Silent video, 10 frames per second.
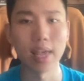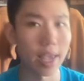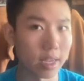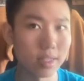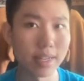
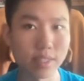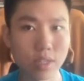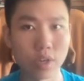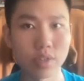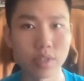And as
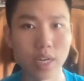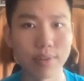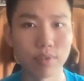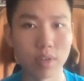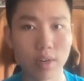it turns
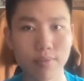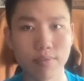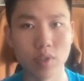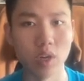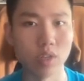out, after
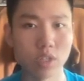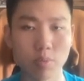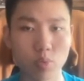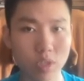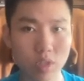I've done
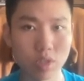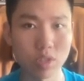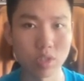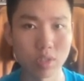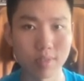some
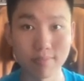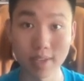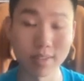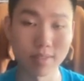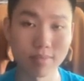research,
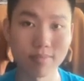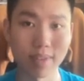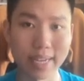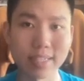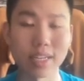yes,
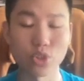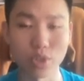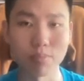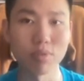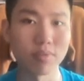I can
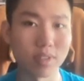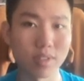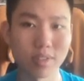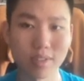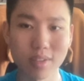actually improve
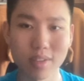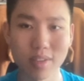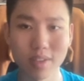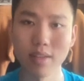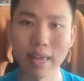this.
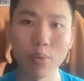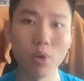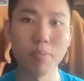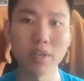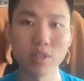And
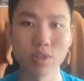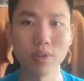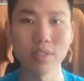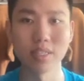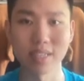what better
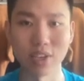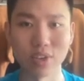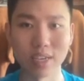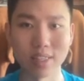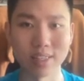sources can
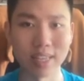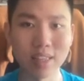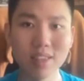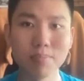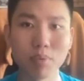you get
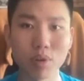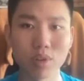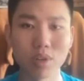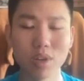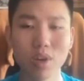than the book
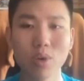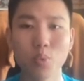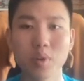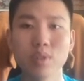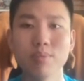
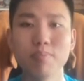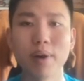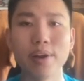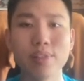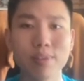written
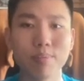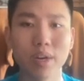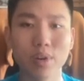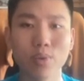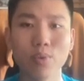by the
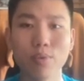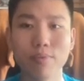man who